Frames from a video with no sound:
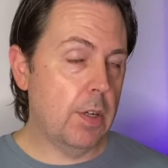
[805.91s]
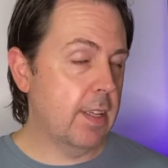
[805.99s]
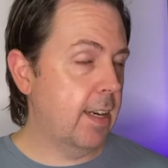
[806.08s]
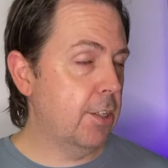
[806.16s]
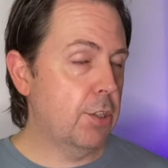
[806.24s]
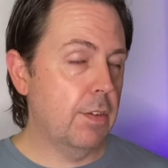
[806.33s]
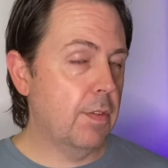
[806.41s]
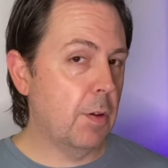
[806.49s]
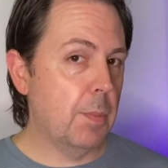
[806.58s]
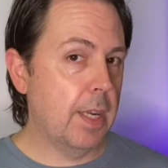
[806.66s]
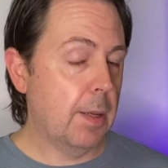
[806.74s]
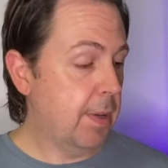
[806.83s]
and I should have known
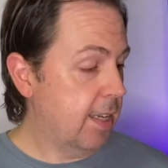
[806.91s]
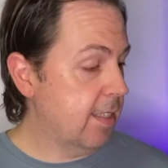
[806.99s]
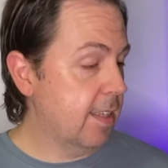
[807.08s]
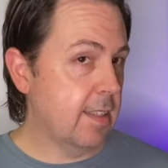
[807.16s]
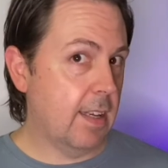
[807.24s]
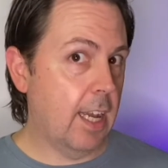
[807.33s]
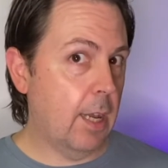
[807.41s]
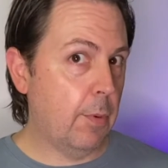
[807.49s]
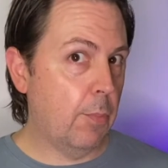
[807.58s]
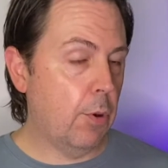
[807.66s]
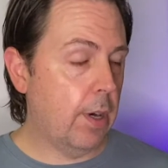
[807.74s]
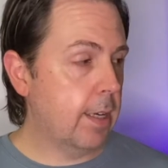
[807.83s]
better because it is a Harbour
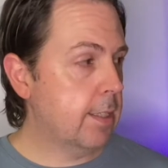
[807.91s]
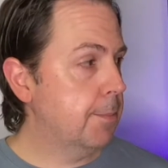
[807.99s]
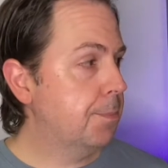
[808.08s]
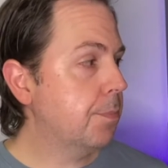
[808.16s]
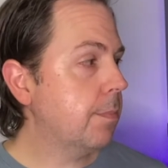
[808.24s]
product.